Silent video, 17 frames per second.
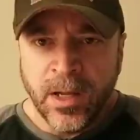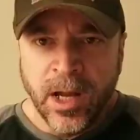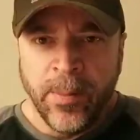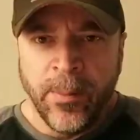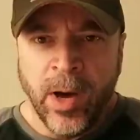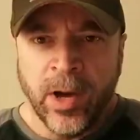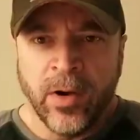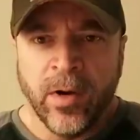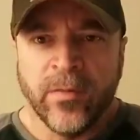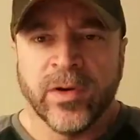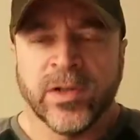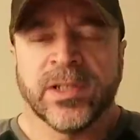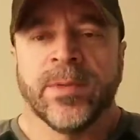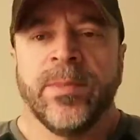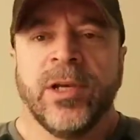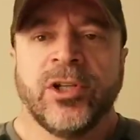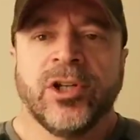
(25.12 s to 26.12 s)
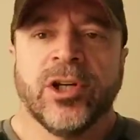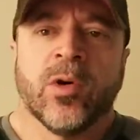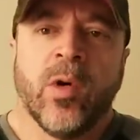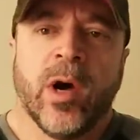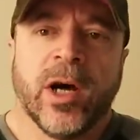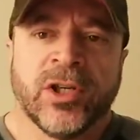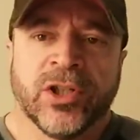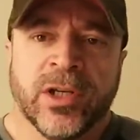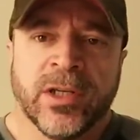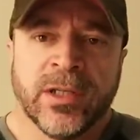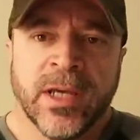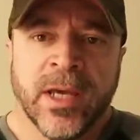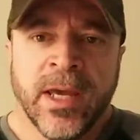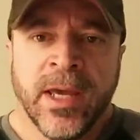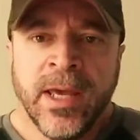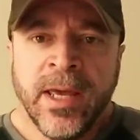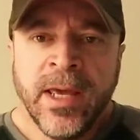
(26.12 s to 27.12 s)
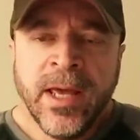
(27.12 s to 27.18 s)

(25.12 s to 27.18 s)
Come on over, submit your questions.